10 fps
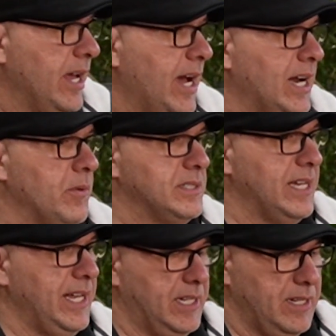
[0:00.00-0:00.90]
And I was
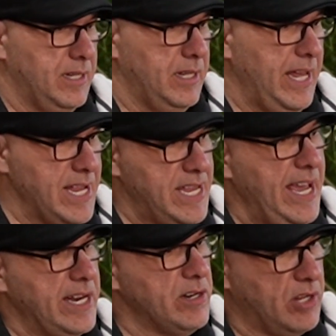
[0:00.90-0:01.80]
like, it
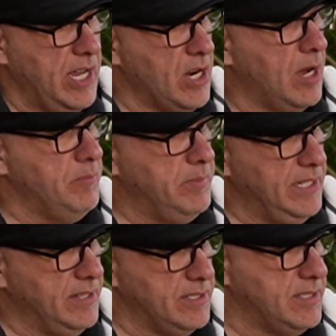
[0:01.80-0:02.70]
can or cannot
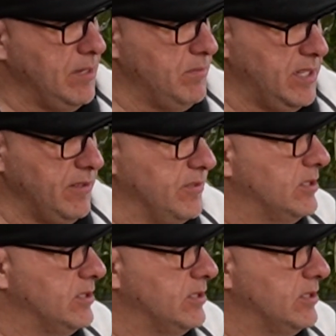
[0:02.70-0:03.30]
be the same thing for